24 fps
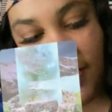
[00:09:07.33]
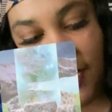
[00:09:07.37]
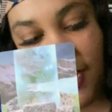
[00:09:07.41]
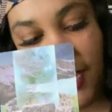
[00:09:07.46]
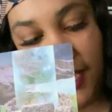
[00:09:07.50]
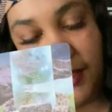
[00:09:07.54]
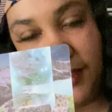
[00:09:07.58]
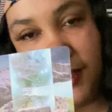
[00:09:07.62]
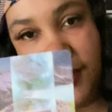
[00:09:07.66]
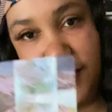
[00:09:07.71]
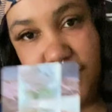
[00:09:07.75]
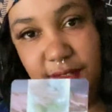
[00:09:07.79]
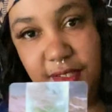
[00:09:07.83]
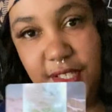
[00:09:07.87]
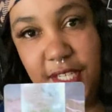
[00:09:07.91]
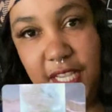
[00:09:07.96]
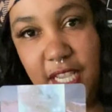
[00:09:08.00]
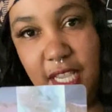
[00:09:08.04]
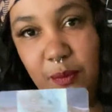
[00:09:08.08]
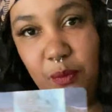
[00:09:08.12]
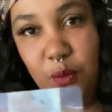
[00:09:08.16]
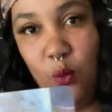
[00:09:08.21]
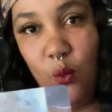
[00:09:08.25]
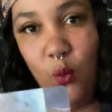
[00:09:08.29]
In this
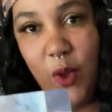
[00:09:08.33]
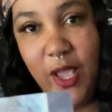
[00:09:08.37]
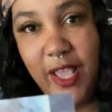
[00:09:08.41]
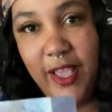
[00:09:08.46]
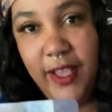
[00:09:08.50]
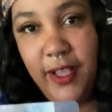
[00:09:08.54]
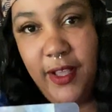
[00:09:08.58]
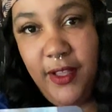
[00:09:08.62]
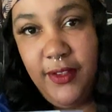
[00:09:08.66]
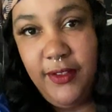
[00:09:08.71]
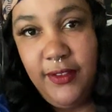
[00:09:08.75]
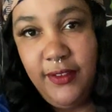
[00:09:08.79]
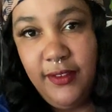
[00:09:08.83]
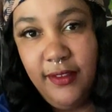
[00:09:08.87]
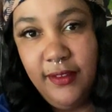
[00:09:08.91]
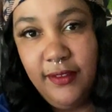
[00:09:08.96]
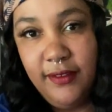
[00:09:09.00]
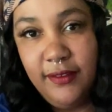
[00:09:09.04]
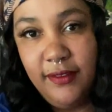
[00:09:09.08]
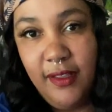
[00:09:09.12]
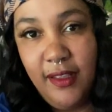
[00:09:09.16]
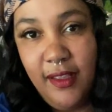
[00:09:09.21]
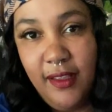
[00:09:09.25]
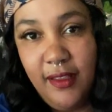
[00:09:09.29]
deep well
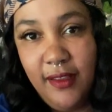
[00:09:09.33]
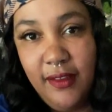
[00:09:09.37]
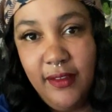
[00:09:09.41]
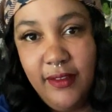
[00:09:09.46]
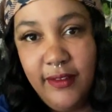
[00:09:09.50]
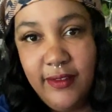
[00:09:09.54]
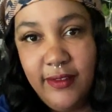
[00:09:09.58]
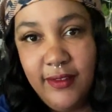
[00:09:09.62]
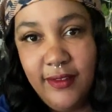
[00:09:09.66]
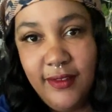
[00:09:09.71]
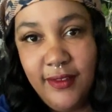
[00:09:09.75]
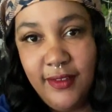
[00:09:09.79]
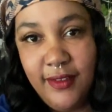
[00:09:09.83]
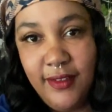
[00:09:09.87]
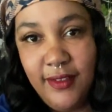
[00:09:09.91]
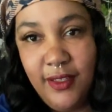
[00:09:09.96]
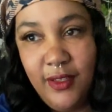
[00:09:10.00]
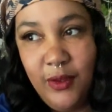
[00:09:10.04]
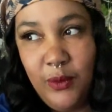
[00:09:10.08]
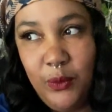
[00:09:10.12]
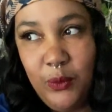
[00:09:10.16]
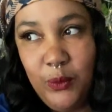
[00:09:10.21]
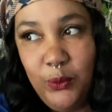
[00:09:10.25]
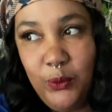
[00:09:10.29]

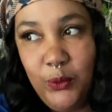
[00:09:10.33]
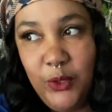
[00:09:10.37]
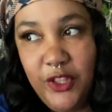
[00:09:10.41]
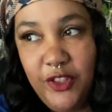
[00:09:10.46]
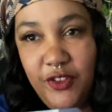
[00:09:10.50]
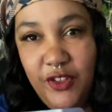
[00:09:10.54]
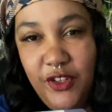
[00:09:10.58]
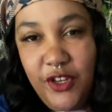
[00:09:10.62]
with